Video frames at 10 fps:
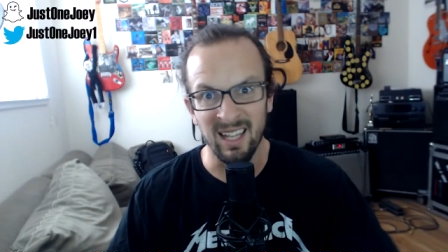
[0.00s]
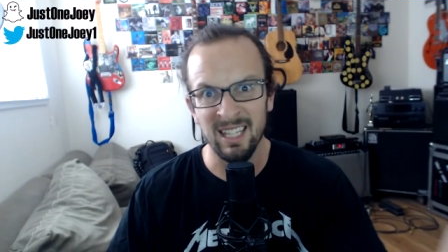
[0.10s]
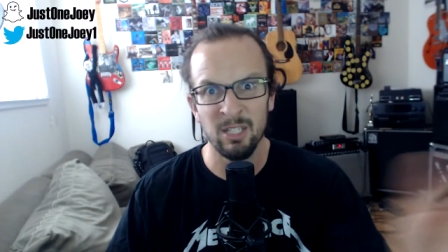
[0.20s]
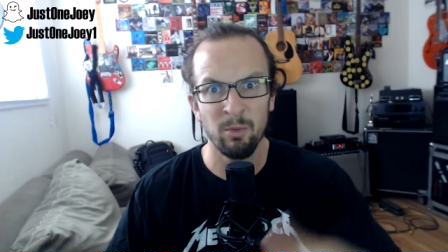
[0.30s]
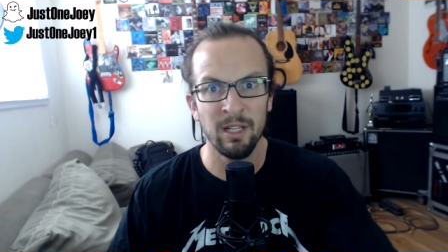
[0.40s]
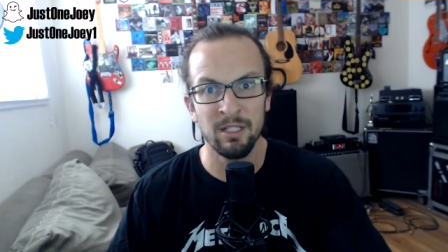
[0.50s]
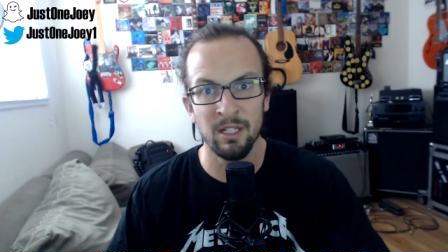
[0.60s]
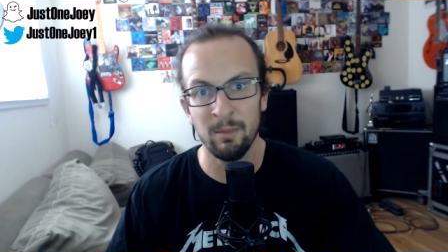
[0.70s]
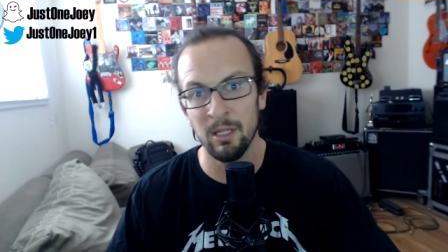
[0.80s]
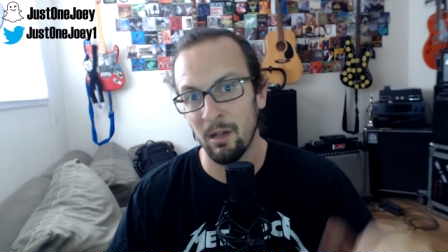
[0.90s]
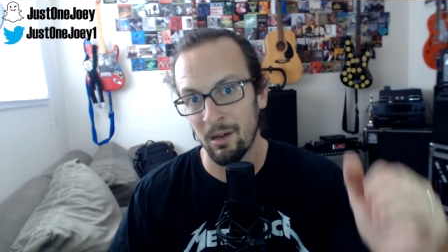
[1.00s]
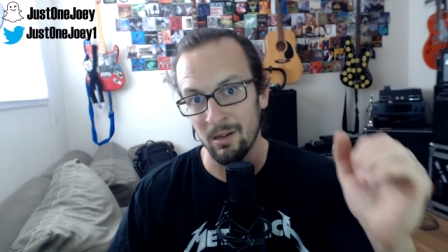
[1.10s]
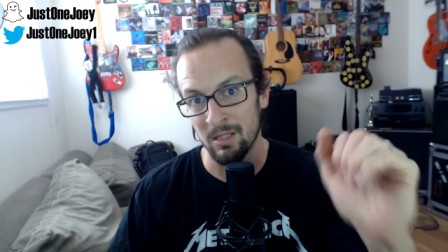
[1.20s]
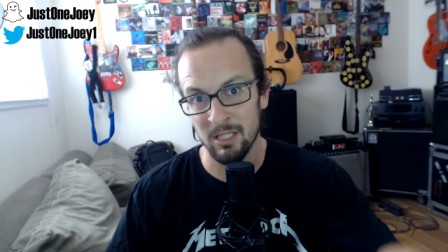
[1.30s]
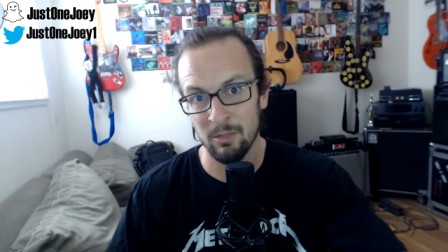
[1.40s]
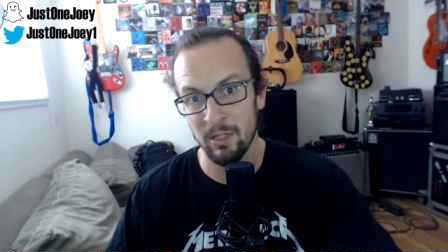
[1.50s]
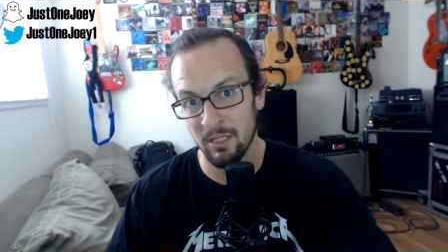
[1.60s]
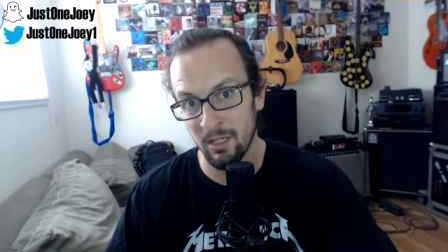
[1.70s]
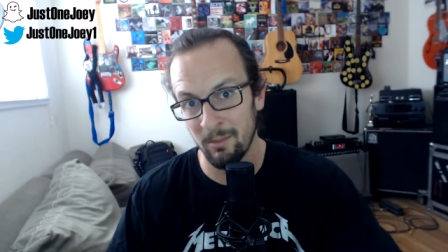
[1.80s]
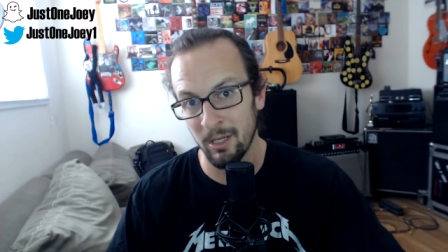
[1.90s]
Like this week it's going to be Lars. This week
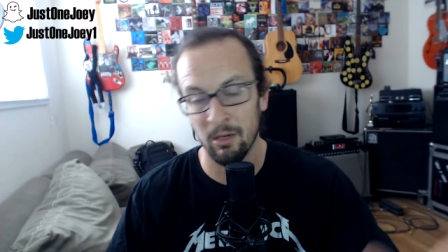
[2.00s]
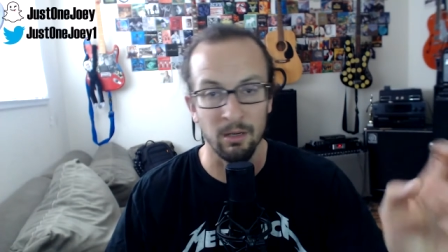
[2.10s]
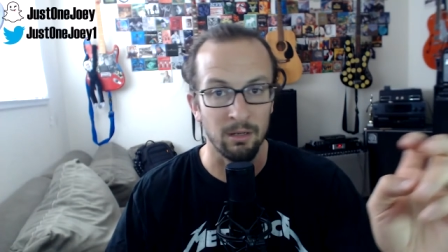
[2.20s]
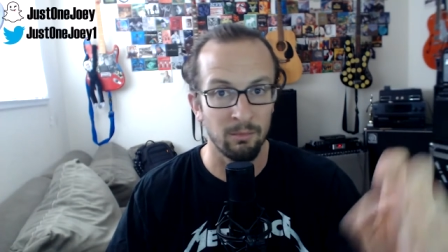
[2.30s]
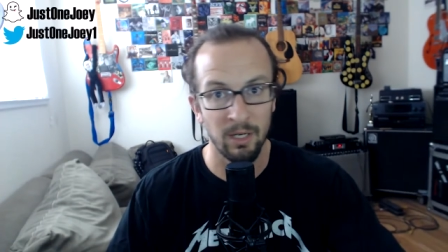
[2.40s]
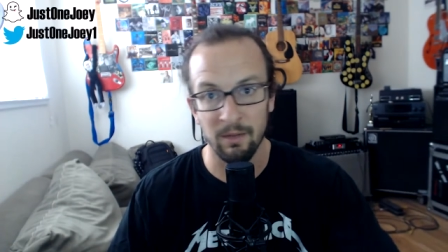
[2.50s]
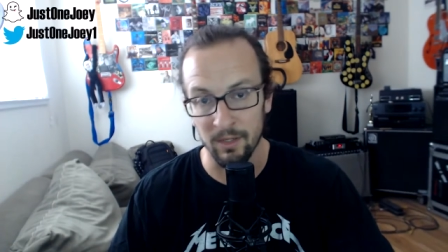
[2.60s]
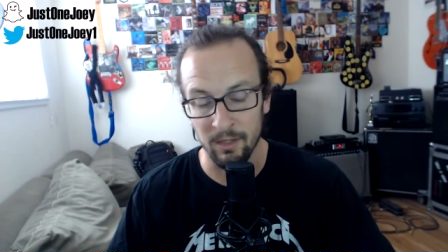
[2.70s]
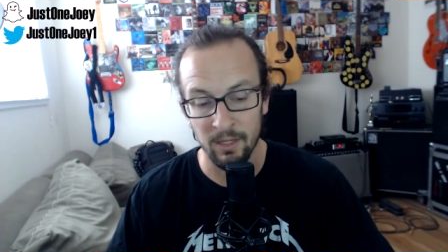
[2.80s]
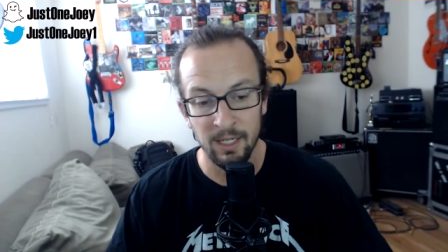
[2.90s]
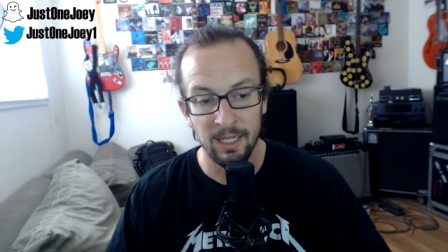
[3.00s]
it's going to be Kirk, whatever.